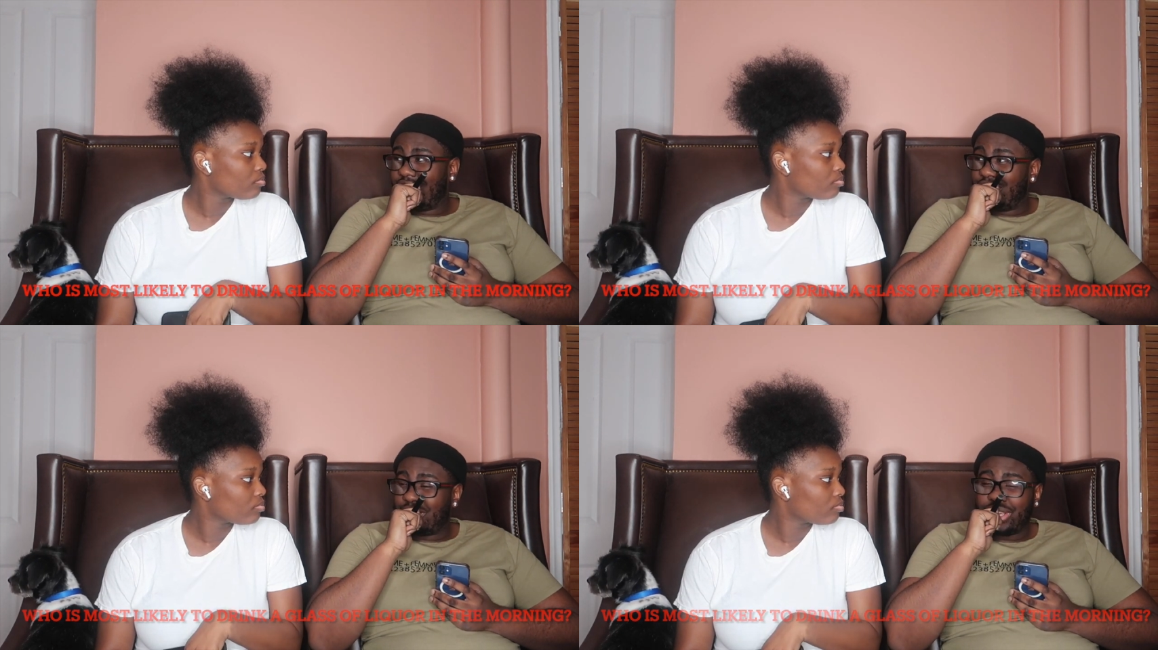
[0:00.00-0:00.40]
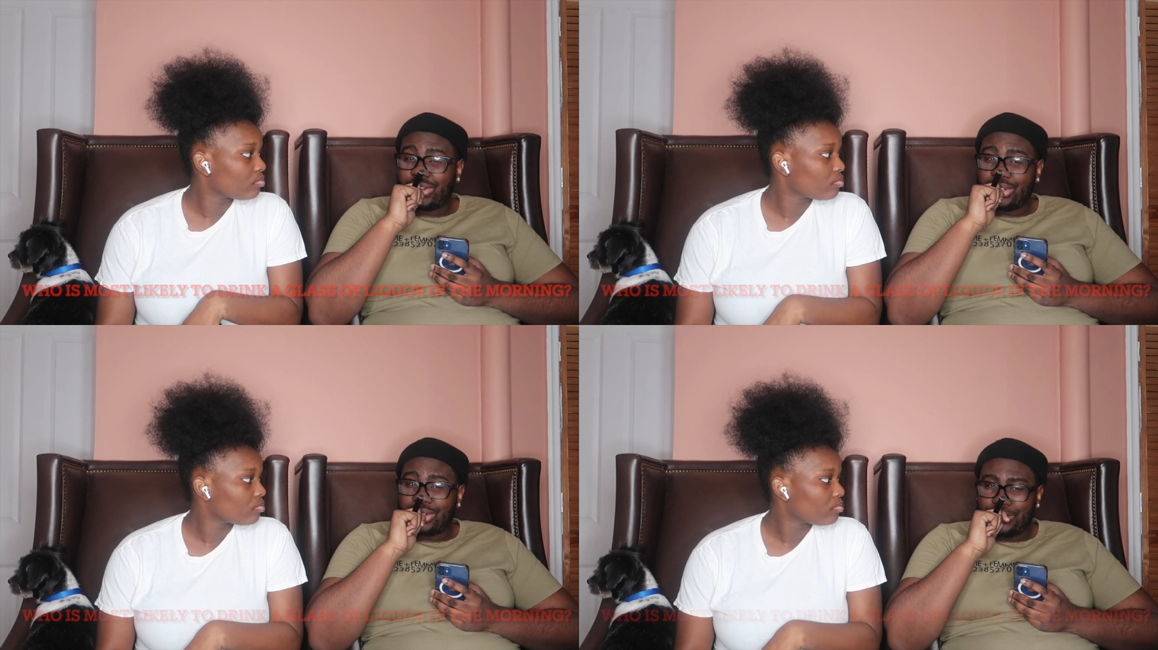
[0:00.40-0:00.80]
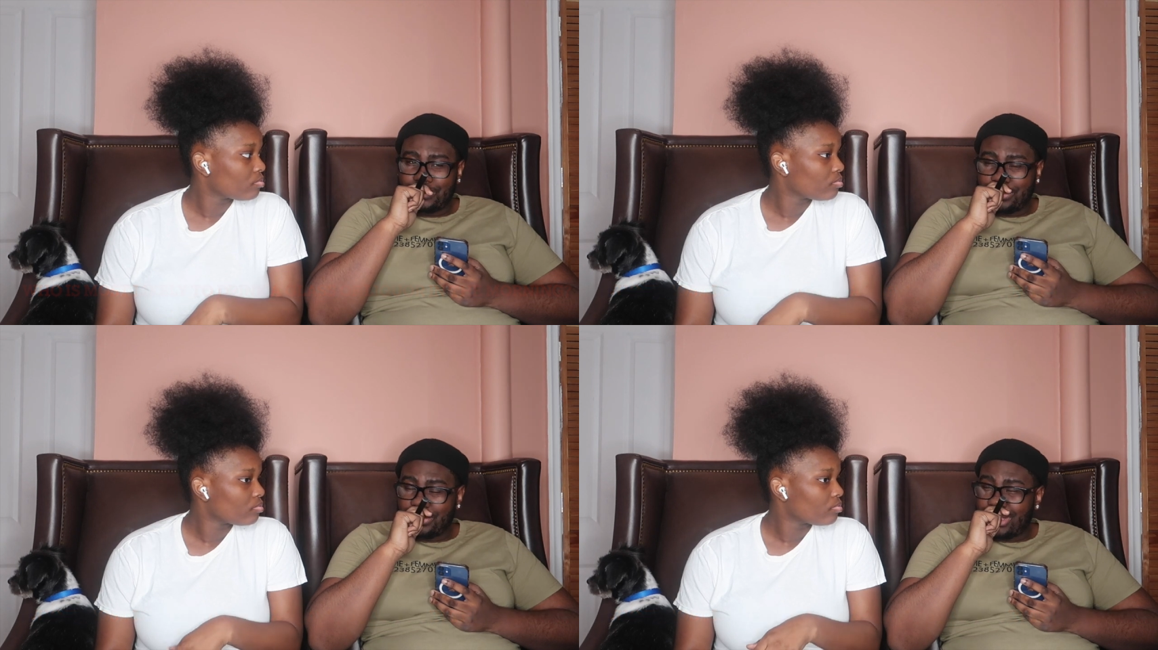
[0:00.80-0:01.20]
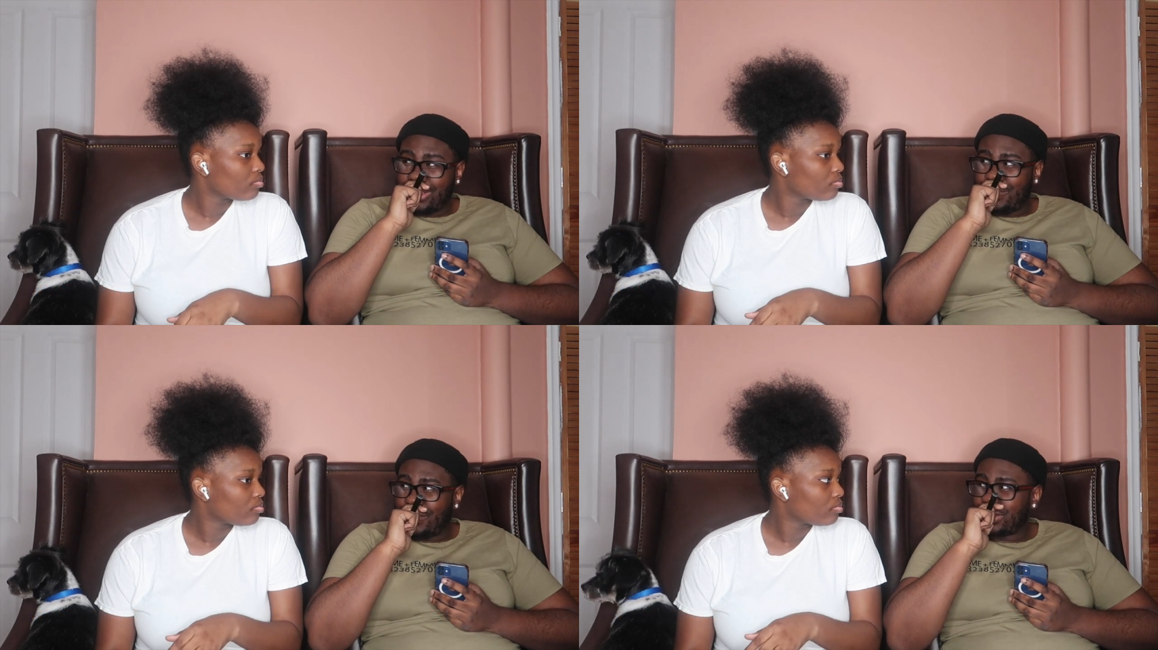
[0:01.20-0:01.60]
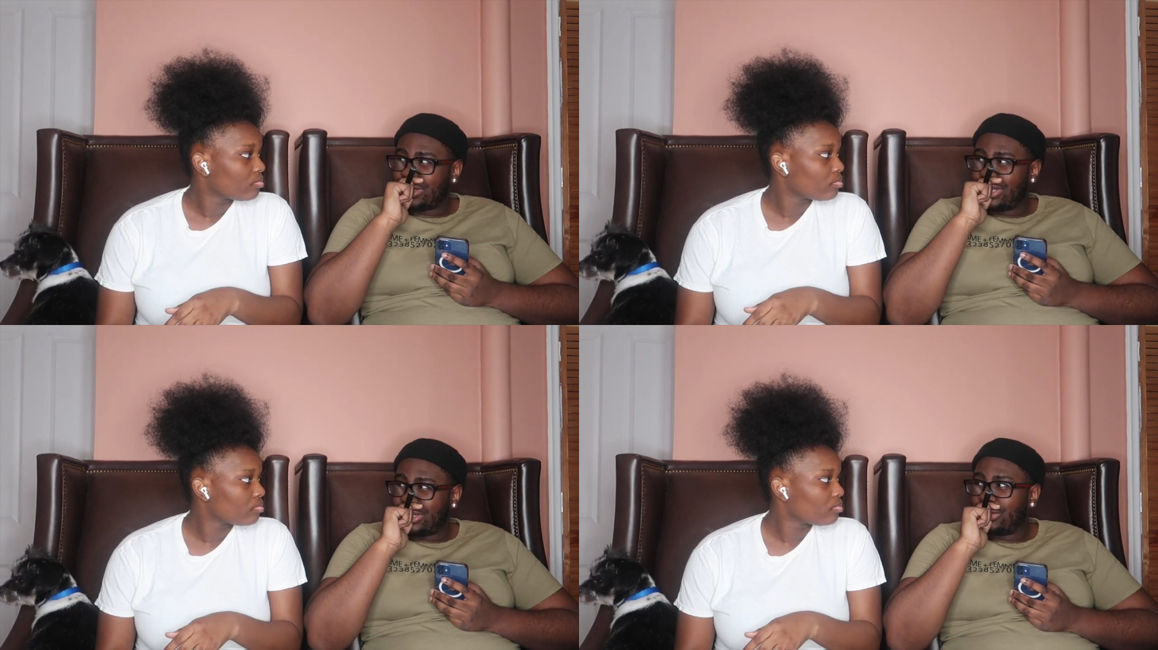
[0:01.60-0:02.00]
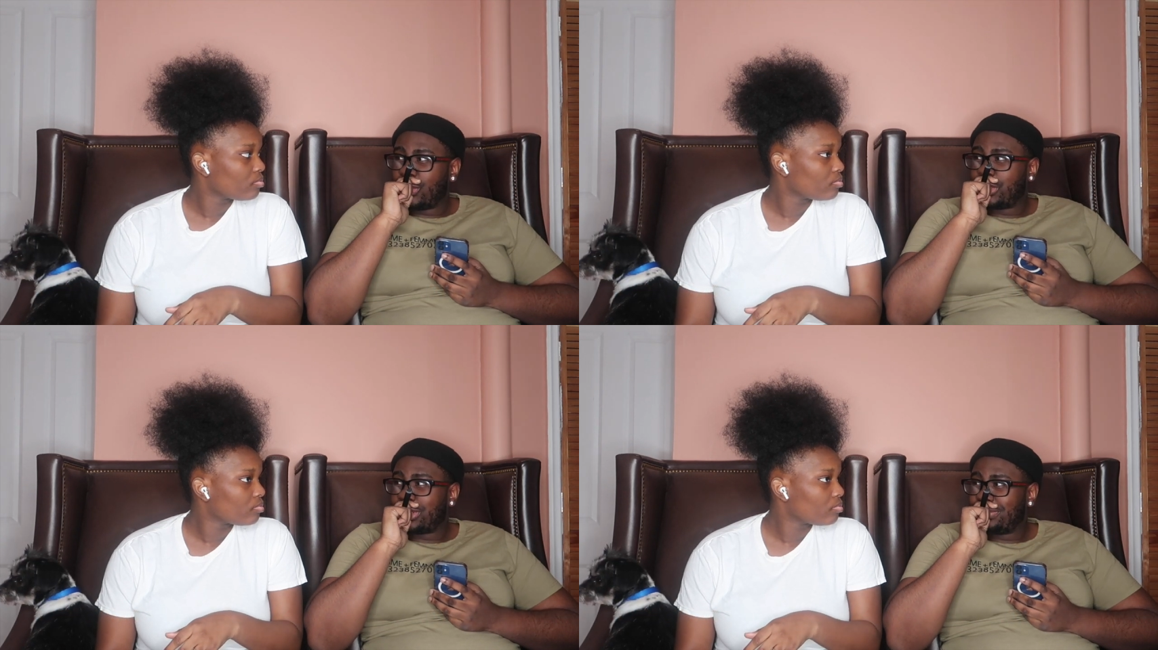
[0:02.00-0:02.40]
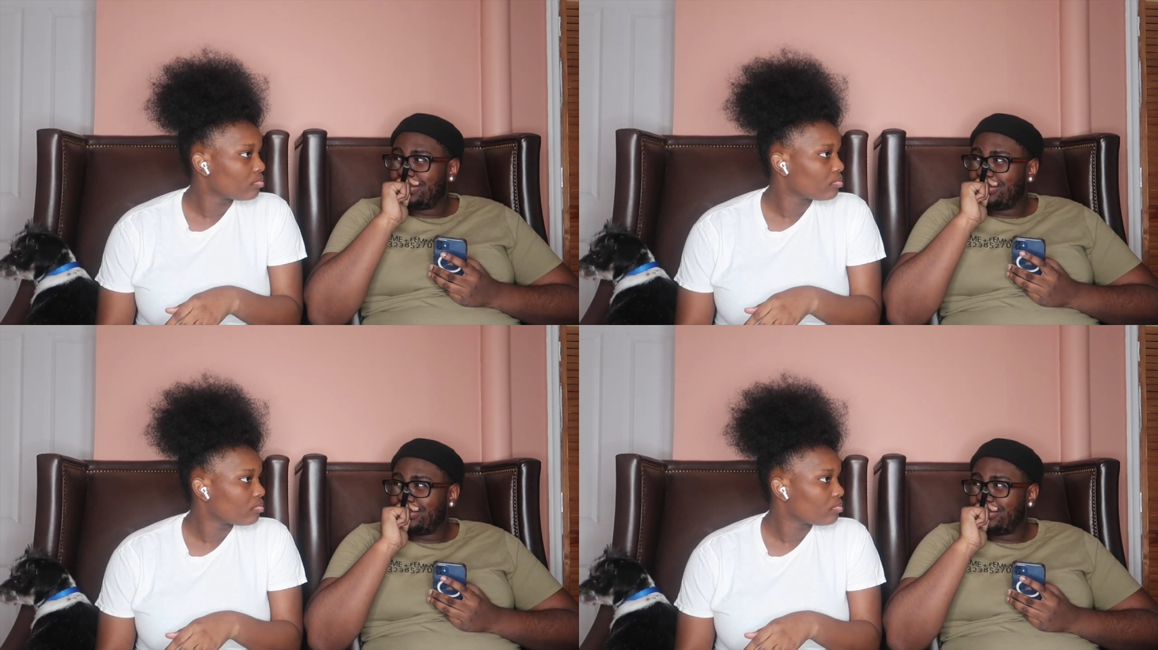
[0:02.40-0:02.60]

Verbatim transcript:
Speaker 1: of liquor first thing in the morning?